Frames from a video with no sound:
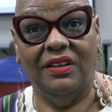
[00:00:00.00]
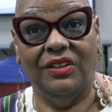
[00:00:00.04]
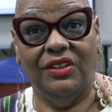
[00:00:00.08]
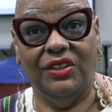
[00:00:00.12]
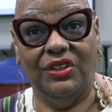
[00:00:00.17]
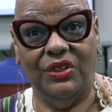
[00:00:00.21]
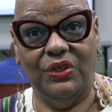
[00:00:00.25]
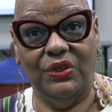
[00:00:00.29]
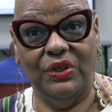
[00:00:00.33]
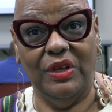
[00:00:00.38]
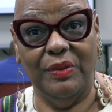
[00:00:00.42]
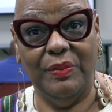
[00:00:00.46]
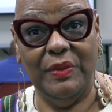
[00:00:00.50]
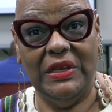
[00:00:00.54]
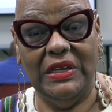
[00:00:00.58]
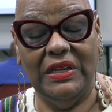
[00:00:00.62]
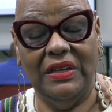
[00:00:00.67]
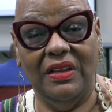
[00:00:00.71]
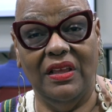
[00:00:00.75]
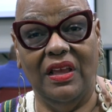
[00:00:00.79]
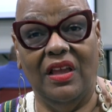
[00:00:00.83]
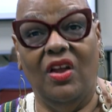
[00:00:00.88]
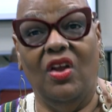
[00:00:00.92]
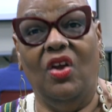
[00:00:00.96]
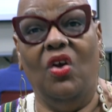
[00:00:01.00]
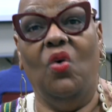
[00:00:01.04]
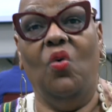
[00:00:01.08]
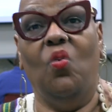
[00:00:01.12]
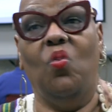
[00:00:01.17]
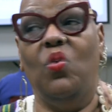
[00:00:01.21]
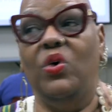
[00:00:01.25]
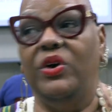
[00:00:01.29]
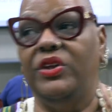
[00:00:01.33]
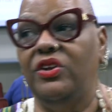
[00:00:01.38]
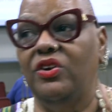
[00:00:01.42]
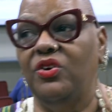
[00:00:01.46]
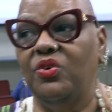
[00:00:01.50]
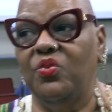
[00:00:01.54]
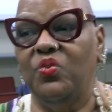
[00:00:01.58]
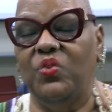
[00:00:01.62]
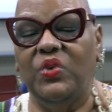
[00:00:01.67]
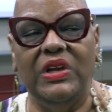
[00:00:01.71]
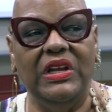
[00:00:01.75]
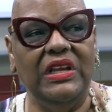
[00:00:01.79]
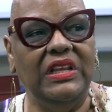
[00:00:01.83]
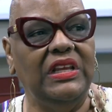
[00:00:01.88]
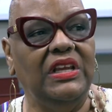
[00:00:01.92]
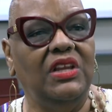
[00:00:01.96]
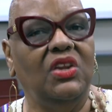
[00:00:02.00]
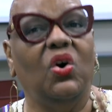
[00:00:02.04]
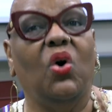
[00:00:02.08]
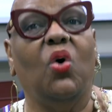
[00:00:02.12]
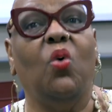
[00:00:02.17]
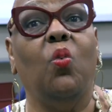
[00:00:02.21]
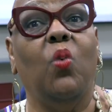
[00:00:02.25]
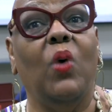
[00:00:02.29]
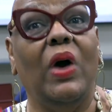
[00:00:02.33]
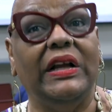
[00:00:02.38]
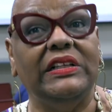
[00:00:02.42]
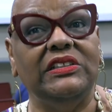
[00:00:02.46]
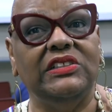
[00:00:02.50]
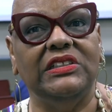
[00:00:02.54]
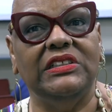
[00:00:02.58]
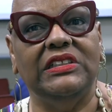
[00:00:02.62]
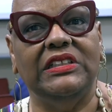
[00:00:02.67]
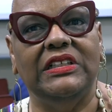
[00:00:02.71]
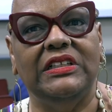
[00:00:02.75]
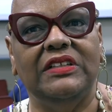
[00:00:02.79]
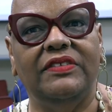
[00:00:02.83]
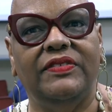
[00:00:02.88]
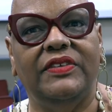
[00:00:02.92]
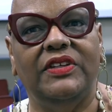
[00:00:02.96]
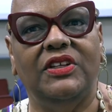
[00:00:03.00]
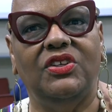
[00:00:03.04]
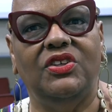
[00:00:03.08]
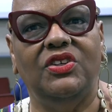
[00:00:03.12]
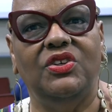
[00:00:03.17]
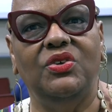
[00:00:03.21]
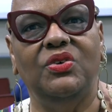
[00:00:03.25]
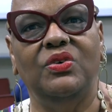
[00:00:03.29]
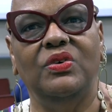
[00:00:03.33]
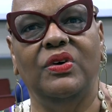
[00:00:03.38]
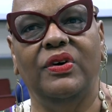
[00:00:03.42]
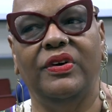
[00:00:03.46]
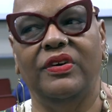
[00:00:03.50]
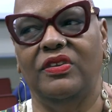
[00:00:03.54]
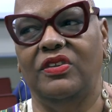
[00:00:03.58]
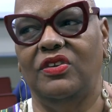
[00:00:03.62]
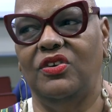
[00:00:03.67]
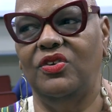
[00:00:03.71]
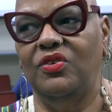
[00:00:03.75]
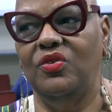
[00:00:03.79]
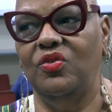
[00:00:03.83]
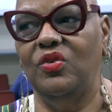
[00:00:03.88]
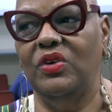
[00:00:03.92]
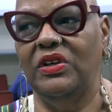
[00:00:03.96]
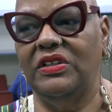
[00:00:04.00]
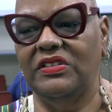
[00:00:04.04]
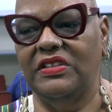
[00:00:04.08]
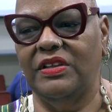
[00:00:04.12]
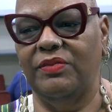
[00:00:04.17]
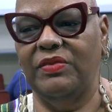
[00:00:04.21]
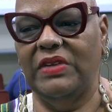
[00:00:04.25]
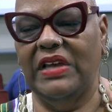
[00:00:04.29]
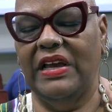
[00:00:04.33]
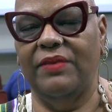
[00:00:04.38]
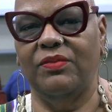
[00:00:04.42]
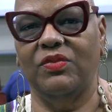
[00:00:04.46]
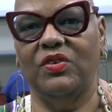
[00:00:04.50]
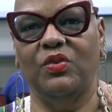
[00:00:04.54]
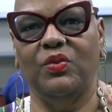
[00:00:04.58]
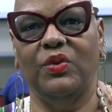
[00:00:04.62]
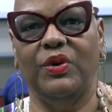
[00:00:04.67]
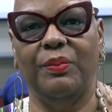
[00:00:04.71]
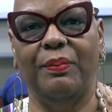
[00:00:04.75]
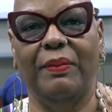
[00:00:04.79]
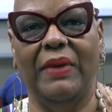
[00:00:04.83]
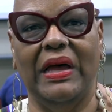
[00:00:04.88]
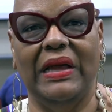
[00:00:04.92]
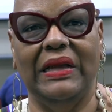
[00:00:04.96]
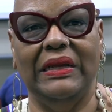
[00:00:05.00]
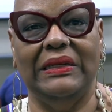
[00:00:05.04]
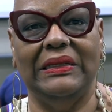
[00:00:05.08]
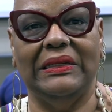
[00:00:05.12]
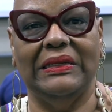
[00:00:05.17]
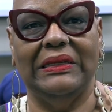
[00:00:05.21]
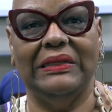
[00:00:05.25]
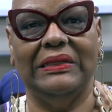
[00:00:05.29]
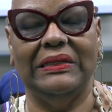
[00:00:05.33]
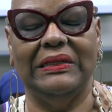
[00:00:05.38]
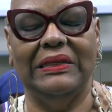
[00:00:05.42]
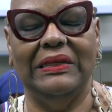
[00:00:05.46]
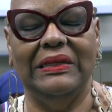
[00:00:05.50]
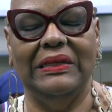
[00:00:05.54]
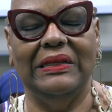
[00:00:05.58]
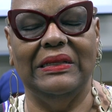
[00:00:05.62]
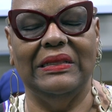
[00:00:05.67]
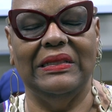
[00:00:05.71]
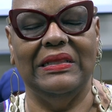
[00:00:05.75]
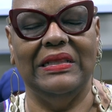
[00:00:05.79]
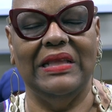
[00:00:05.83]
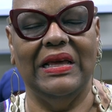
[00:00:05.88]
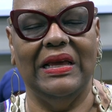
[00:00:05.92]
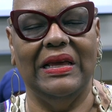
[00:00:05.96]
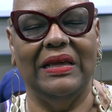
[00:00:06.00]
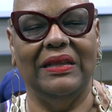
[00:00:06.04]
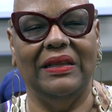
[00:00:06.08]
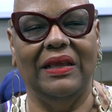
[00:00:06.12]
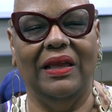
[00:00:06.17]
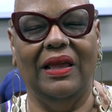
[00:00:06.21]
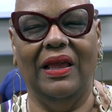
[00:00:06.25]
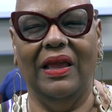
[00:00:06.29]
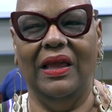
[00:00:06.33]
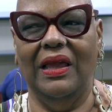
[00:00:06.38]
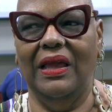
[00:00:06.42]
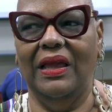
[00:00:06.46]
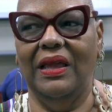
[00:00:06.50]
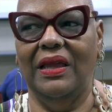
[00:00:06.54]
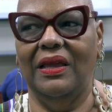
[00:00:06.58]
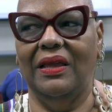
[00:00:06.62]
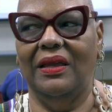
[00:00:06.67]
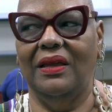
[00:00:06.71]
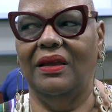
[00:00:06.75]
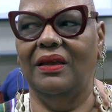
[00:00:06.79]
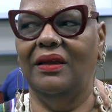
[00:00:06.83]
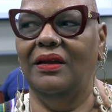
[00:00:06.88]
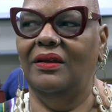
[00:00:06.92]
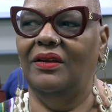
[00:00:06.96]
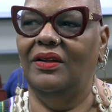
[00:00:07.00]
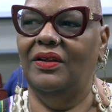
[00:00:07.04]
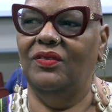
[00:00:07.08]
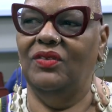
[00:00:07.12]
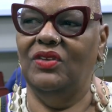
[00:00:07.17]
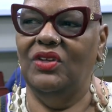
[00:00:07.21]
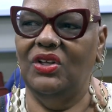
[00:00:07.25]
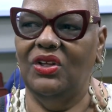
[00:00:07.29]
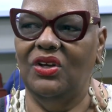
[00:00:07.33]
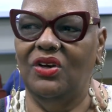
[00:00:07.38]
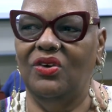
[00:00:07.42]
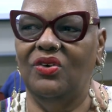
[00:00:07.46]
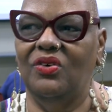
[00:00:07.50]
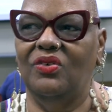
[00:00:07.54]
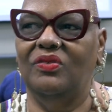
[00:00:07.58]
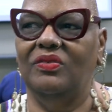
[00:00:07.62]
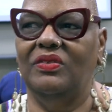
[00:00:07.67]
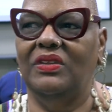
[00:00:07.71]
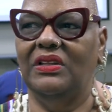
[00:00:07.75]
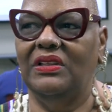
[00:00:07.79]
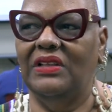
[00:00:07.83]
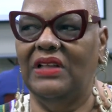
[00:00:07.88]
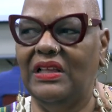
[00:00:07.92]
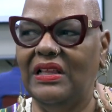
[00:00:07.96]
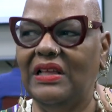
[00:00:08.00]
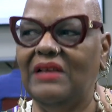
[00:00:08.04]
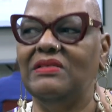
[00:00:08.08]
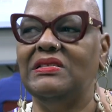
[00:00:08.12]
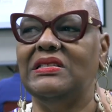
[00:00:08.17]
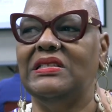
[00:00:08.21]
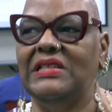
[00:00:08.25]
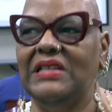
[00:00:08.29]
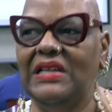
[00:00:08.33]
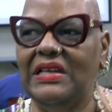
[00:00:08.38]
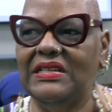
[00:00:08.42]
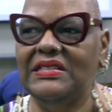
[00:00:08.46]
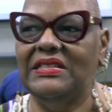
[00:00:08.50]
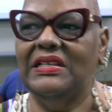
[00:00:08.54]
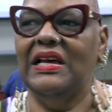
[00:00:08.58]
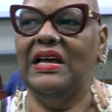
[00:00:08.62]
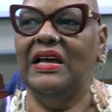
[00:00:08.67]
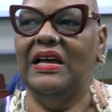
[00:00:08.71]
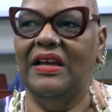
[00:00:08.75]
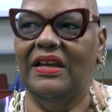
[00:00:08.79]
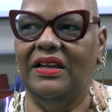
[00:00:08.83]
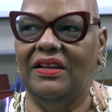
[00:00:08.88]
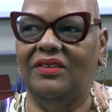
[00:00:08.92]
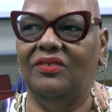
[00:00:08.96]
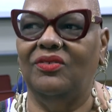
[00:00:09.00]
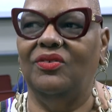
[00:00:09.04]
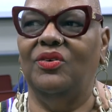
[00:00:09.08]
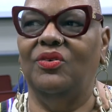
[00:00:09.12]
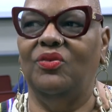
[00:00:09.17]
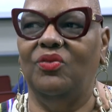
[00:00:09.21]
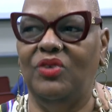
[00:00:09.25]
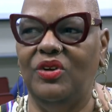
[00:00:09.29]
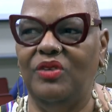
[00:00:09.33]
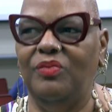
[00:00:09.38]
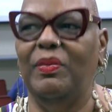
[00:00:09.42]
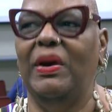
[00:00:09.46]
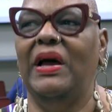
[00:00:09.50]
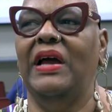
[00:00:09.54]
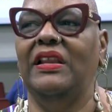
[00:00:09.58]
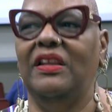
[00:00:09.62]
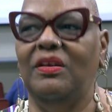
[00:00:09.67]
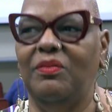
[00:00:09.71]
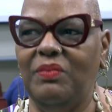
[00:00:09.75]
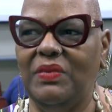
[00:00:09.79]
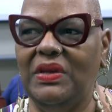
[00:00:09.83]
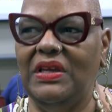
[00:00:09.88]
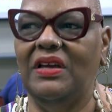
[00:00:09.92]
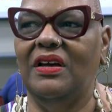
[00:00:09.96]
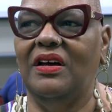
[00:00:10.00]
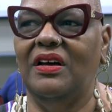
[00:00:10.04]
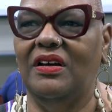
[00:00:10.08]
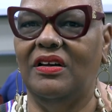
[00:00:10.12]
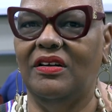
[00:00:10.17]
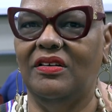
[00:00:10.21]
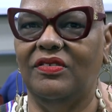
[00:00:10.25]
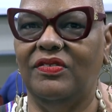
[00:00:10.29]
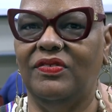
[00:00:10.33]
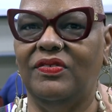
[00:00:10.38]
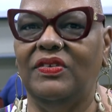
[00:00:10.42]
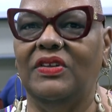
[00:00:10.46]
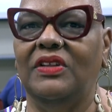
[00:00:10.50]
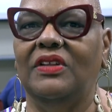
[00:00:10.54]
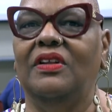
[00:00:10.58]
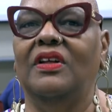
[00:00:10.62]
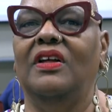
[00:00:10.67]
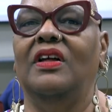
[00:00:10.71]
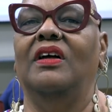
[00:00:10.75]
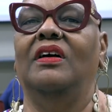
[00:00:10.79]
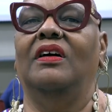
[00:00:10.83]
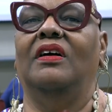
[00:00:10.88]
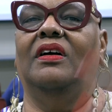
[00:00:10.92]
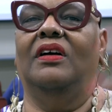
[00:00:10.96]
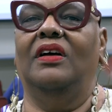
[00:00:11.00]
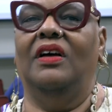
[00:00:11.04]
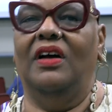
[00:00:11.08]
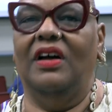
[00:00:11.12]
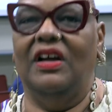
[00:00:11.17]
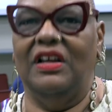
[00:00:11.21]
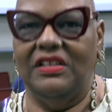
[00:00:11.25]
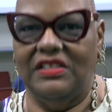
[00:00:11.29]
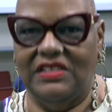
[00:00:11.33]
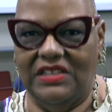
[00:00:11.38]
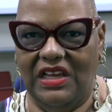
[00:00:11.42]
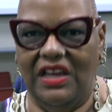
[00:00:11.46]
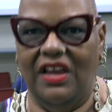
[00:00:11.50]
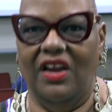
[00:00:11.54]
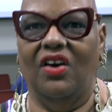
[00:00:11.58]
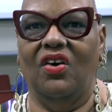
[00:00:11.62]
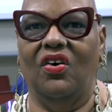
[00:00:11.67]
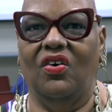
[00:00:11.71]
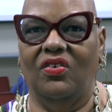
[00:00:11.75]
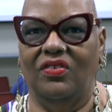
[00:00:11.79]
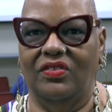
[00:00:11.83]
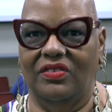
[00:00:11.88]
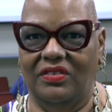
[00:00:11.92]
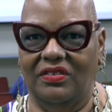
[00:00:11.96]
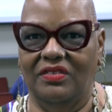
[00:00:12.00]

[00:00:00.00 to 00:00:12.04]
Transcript: You know what I mean? when you're reading or watching TV, you are, you sometimes are reminded that hey, you know that CSI reminded me of a tale.